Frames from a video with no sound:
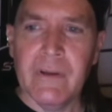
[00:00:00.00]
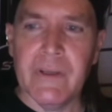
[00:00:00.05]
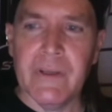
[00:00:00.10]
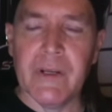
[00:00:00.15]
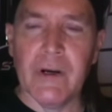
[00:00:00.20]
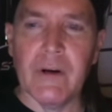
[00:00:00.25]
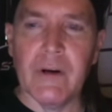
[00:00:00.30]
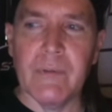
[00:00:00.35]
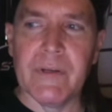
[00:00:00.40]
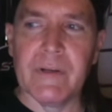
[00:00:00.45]

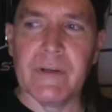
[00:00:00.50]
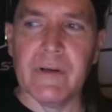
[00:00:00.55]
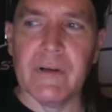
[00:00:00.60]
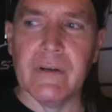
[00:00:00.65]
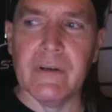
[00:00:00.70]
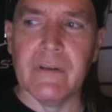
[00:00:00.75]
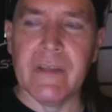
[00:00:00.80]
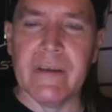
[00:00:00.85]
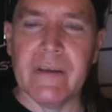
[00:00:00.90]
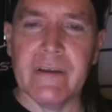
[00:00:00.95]
you know,
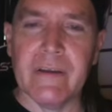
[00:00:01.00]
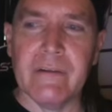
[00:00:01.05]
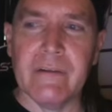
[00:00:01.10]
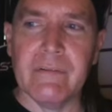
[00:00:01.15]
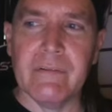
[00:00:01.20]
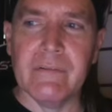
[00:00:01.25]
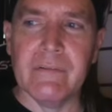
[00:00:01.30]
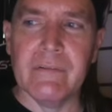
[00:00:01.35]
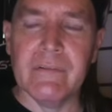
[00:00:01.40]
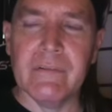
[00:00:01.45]
because
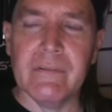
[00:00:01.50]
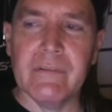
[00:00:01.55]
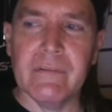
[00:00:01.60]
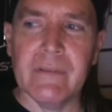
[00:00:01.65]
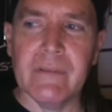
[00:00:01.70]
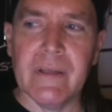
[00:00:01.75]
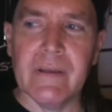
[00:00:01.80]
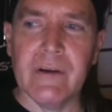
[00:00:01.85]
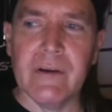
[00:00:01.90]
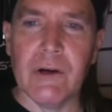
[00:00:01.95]
and
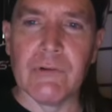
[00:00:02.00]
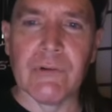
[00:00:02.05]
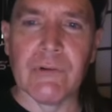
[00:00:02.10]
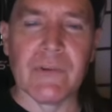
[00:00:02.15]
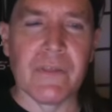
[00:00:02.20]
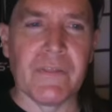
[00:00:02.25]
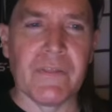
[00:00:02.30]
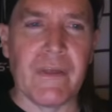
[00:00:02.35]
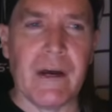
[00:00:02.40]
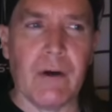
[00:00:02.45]
and
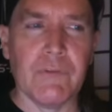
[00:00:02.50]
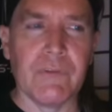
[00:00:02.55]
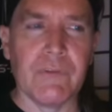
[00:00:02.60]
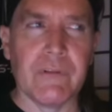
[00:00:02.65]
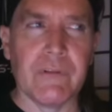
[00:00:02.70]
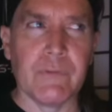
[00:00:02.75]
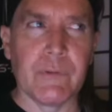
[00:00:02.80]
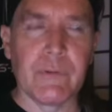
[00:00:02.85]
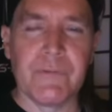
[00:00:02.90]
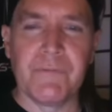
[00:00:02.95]
hundreds of
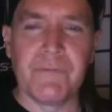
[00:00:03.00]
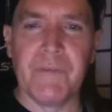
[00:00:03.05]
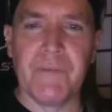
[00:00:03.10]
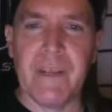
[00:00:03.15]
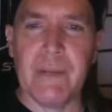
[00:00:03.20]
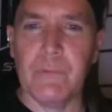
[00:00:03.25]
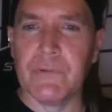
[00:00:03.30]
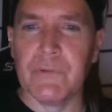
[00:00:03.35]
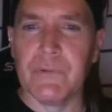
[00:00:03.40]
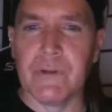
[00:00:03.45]
thousands where their
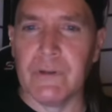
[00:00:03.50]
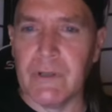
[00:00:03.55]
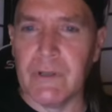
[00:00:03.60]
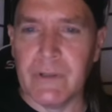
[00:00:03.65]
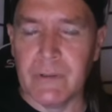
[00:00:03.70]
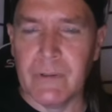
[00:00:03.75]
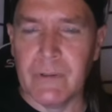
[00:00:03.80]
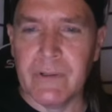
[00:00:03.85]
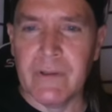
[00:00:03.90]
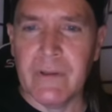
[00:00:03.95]
fate was
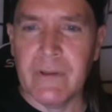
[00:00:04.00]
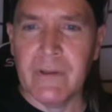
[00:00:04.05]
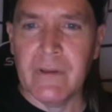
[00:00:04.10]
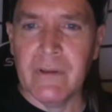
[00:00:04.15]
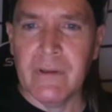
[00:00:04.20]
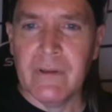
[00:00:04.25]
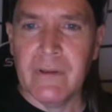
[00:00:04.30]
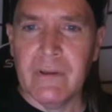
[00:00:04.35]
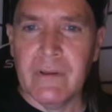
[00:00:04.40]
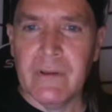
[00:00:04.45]
unknown.
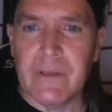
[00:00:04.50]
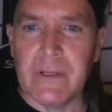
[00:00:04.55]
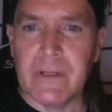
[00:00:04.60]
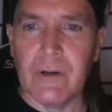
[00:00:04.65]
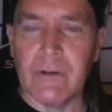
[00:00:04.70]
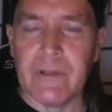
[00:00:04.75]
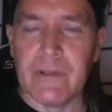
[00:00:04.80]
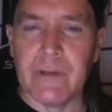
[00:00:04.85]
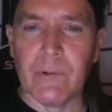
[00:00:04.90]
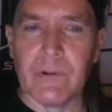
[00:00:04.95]
You
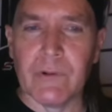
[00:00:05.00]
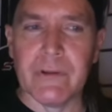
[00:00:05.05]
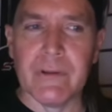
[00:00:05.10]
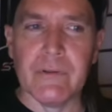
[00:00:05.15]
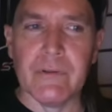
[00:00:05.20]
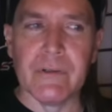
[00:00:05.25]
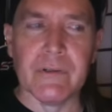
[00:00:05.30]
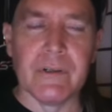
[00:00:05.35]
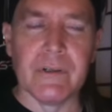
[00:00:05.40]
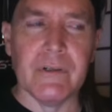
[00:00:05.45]
know, they were
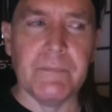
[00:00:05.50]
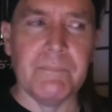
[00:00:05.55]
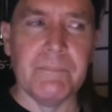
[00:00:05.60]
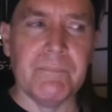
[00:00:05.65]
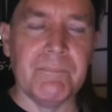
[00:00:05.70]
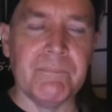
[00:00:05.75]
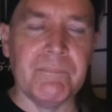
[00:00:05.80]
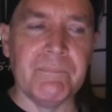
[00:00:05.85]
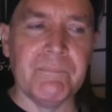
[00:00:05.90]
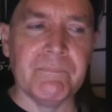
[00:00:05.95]
either
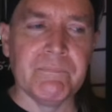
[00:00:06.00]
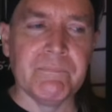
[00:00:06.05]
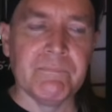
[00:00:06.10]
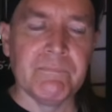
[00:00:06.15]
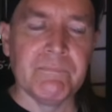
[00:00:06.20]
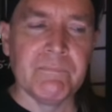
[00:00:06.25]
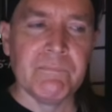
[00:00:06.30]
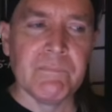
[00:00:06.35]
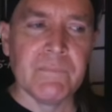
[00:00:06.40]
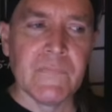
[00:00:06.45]
um
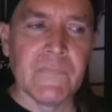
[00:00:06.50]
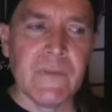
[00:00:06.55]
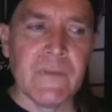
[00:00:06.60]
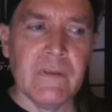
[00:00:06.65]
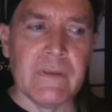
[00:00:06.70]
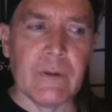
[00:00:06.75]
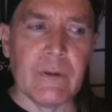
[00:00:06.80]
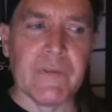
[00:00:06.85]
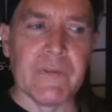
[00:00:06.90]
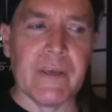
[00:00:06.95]

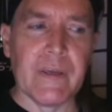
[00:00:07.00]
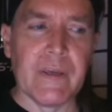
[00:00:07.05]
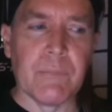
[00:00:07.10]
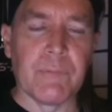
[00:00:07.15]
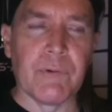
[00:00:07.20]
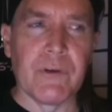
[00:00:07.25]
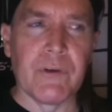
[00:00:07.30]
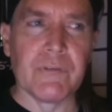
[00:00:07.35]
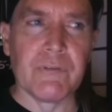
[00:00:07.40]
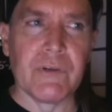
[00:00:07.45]
they were taken
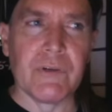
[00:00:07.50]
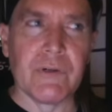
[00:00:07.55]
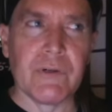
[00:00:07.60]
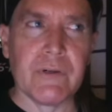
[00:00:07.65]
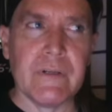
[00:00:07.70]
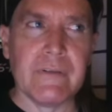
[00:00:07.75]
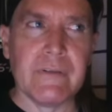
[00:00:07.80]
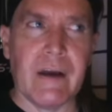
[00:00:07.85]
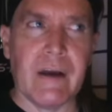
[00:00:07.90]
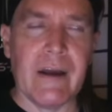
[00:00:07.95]

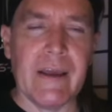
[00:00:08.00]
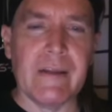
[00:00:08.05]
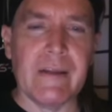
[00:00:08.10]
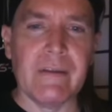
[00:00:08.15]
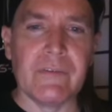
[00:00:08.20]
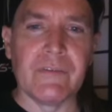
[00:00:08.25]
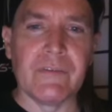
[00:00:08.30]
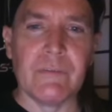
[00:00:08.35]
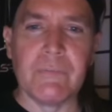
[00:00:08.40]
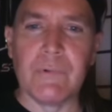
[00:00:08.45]
prisoner and
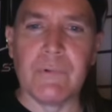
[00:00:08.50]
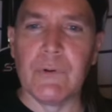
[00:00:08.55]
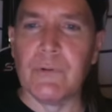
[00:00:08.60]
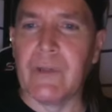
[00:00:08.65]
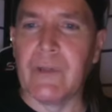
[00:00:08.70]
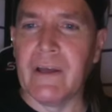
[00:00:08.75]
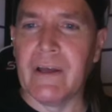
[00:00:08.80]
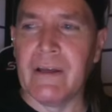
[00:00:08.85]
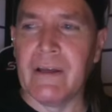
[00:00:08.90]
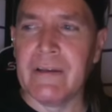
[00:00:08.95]
died in some
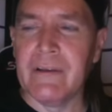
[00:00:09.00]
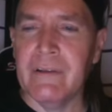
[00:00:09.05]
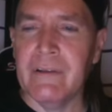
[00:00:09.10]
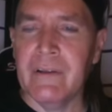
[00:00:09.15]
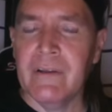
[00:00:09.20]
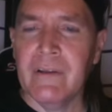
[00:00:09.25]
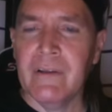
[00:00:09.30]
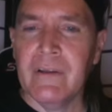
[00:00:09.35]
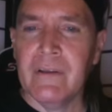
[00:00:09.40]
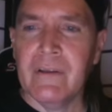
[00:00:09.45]
gulag.
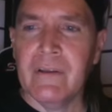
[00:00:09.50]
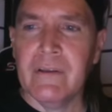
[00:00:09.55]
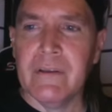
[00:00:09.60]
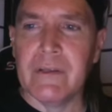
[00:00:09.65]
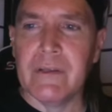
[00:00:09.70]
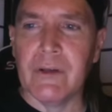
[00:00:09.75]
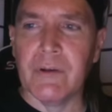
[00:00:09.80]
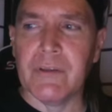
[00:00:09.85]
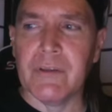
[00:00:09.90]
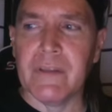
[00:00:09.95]

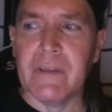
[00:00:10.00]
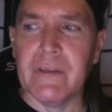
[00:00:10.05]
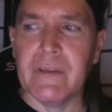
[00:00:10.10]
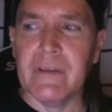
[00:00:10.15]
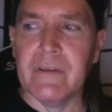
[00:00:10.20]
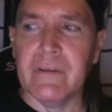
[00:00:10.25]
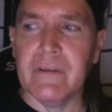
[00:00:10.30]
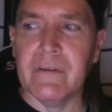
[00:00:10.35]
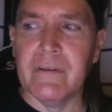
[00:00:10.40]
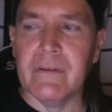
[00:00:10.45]
You know,
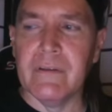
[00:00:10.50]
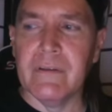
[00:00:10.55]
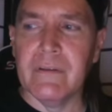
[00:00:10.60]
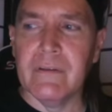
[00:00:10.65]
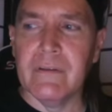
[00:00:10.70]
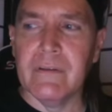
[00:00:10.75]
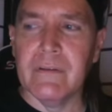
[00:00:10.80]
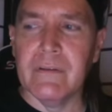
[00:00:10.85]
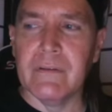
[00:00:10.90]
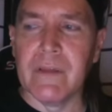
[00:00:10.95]
they
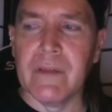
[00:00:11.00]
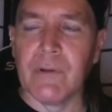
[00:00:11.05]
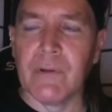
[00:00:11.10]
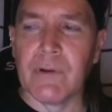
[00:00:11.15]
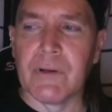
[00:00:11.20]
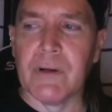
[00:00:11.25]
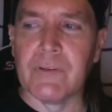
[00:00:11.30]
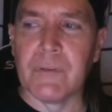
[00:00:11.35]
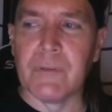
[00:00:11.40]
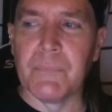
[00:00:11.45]
they
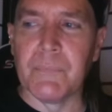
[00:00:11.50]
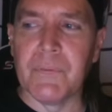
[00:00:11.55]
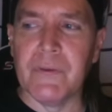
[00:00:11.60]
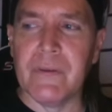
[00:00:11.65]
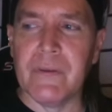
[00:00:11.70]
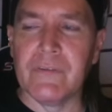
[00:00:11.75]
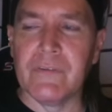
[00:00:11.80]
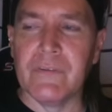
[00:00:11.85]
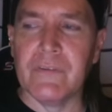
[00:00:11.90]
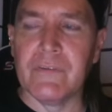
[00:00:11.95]
were cut to
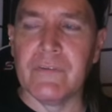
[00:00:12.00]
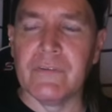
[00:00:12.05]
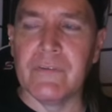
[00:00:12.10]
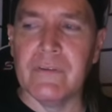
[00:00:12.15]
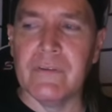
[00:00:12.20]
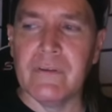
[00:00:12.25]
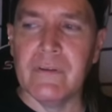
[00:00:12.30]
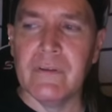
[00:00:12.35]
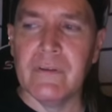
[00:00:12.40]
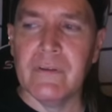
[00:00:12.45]
pieces,